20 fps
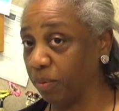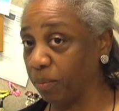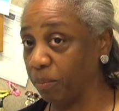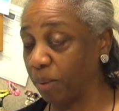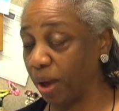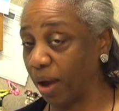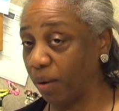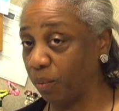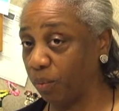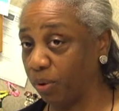
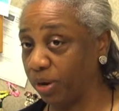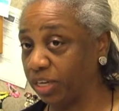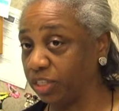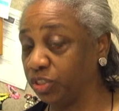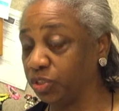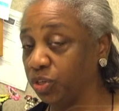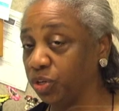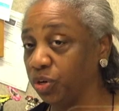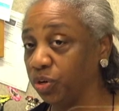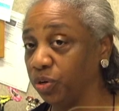by
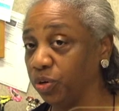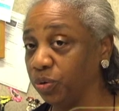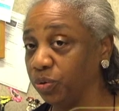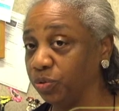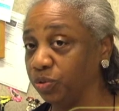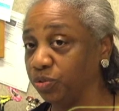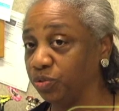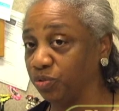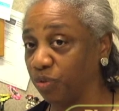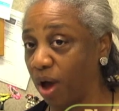which you
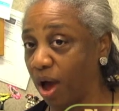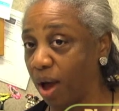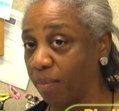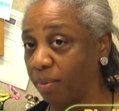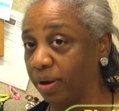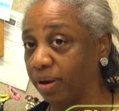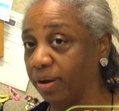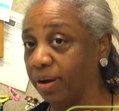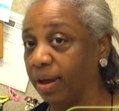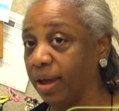use
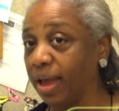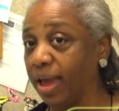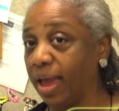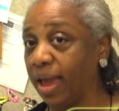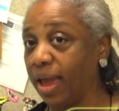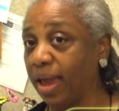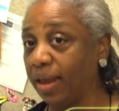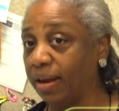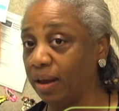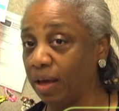drama
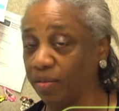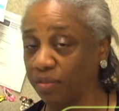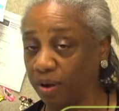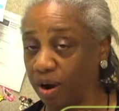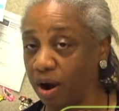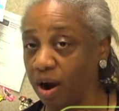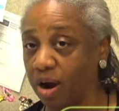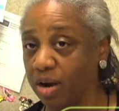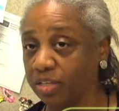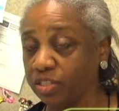and other
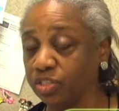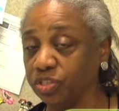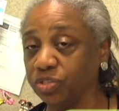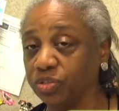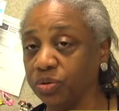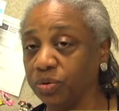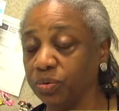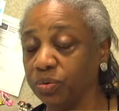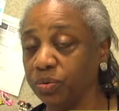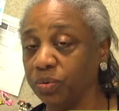arts
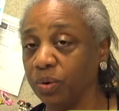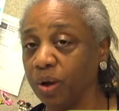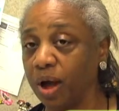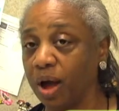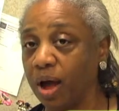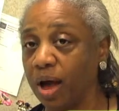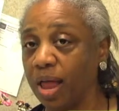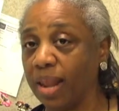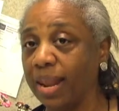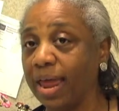to
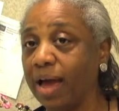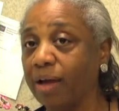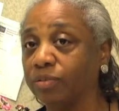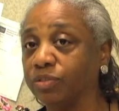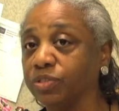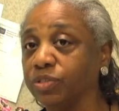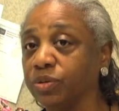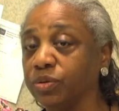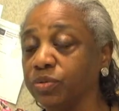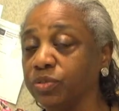allow
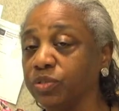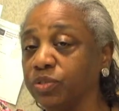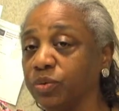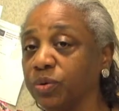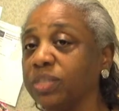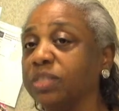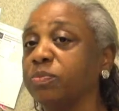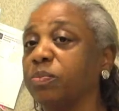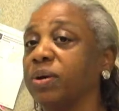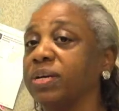students to
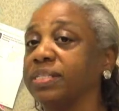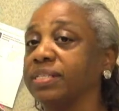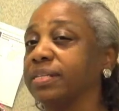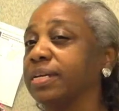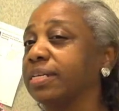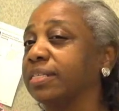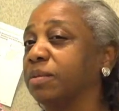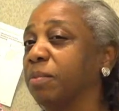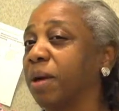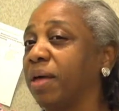express
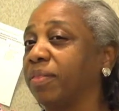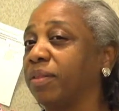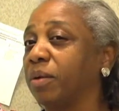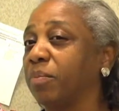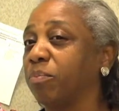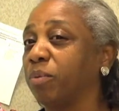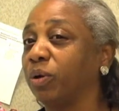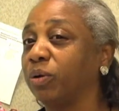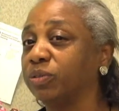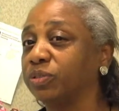things about their
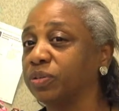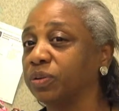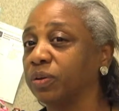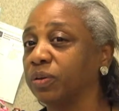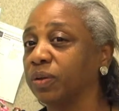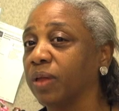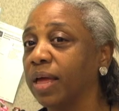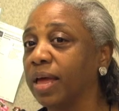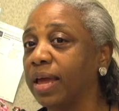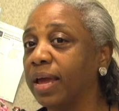
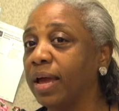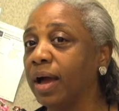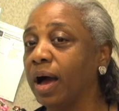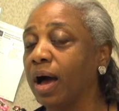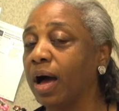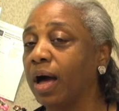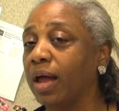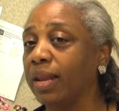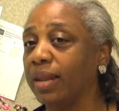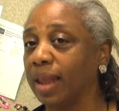personal
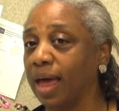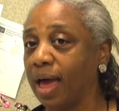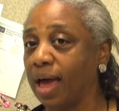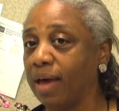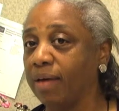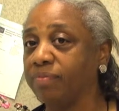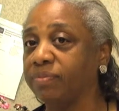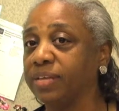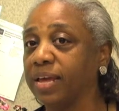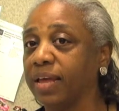
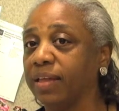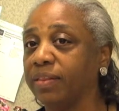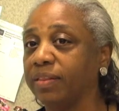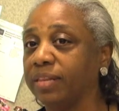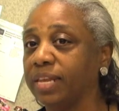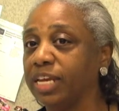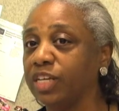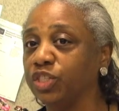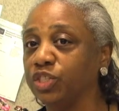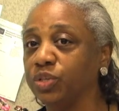lives
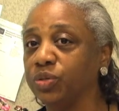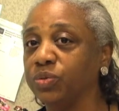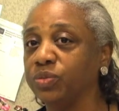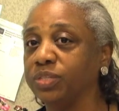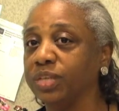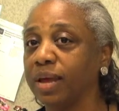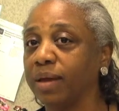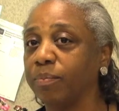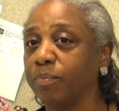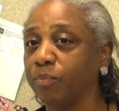and issues
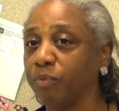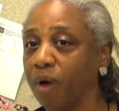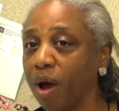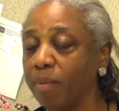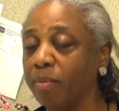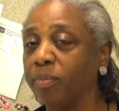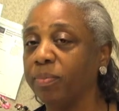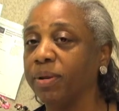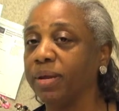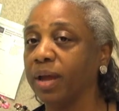that
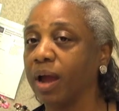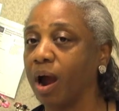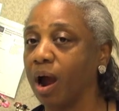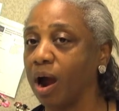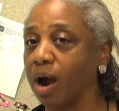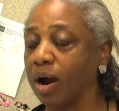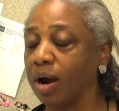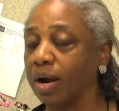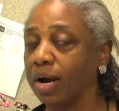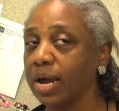probably
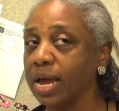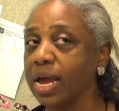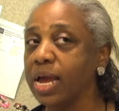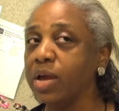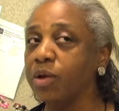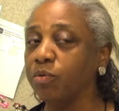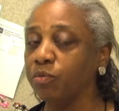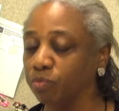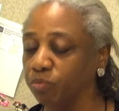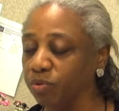are
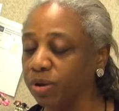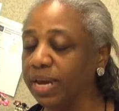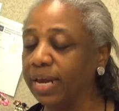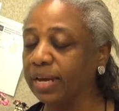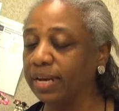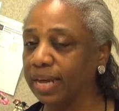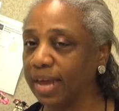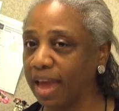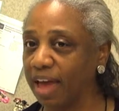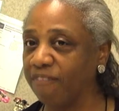
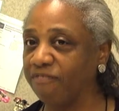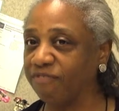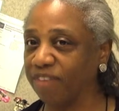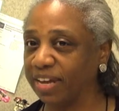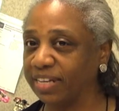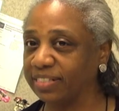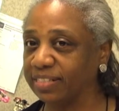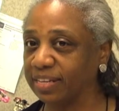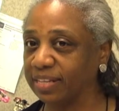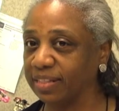really
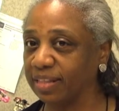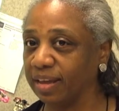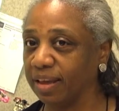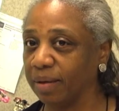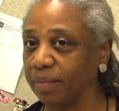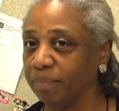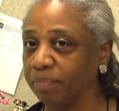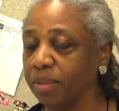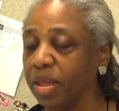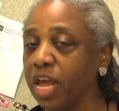affecting
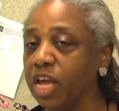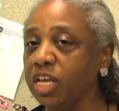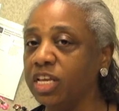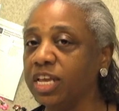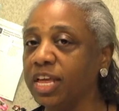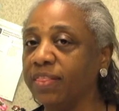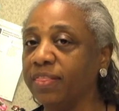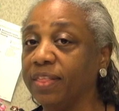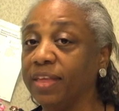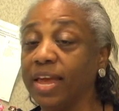them.
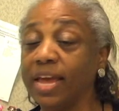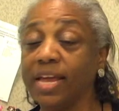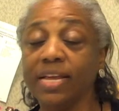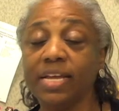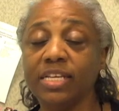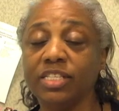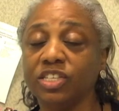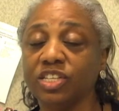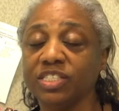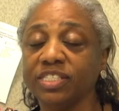And
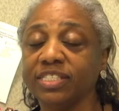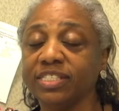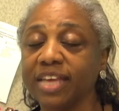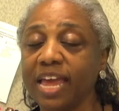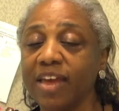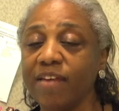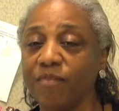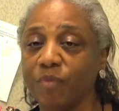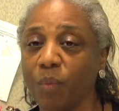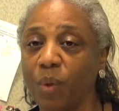it's a
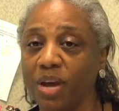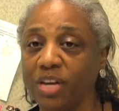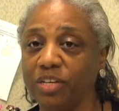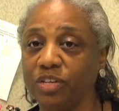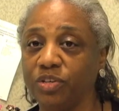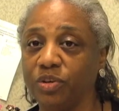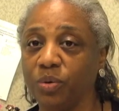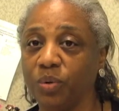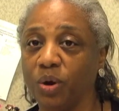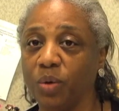safe way to
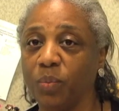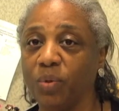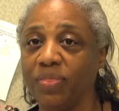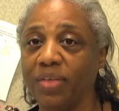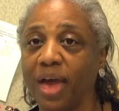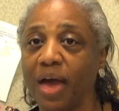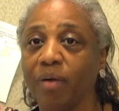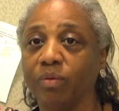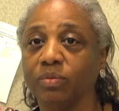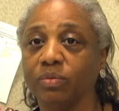do it
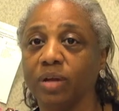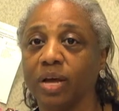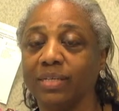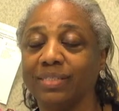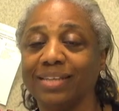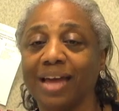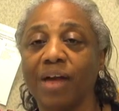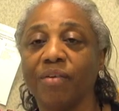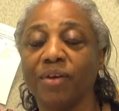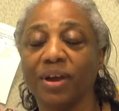without
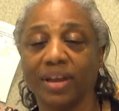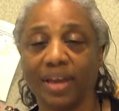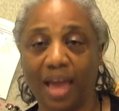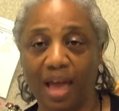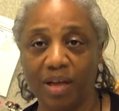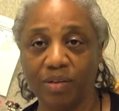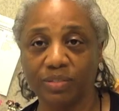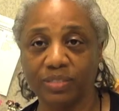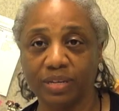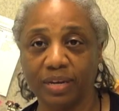direct
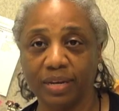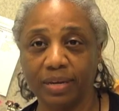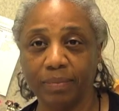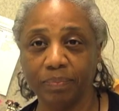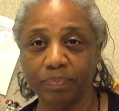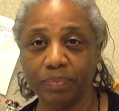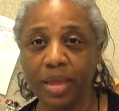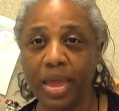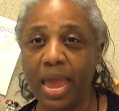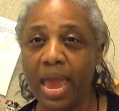counseling,
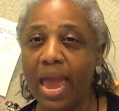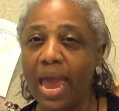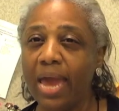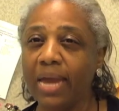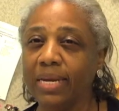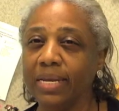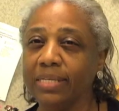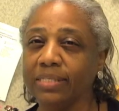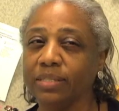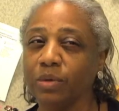
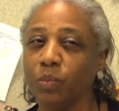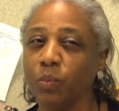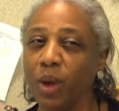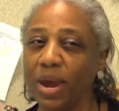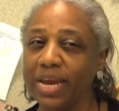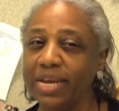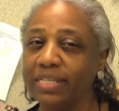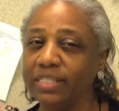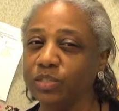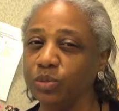and it's a
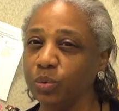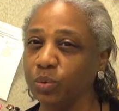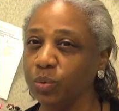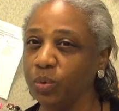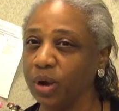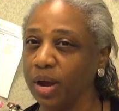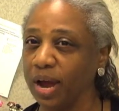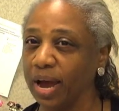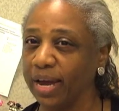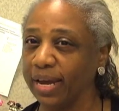way
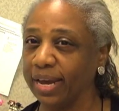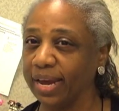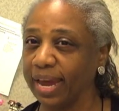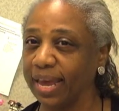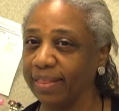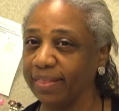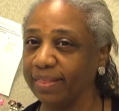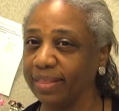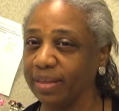to get